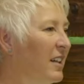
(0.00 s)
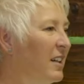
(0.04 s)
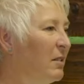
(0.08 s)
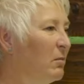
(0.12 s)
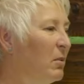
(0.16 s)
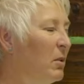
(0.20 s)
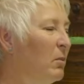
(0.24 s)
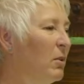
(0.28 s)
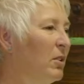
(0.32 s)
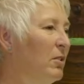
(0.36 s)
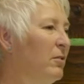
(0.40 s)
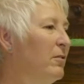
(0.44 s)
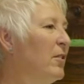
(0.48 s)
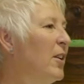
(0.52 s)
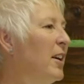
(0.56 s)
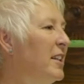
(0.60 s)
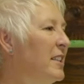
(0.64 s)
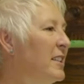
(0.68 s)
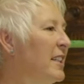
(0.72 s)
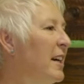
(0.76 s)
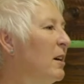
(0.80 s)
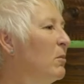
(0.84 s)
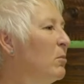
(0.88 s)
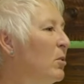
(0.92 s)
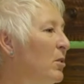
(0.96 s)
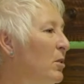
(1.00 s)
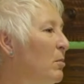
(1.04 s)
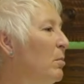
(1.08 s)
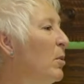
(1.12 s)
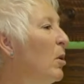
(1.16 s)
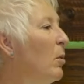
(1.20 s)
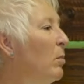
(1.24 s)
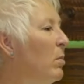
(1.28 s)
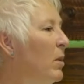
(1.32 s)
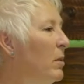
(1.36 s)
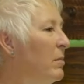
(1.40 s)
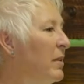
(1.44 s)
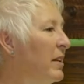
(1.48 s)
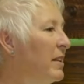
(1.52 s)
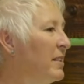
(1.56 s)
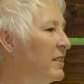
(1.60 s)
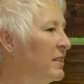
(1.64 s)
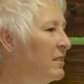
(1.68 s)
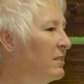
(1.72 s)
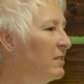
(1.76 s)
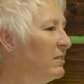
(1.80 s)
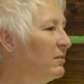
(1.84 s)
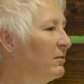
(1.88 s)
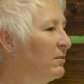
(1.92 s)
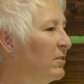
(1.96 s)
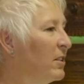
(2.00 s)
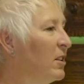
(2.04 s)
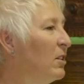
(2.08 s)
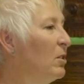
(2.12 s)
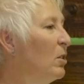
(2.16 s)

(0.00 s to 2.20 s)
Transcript: want to find out what the problem is for the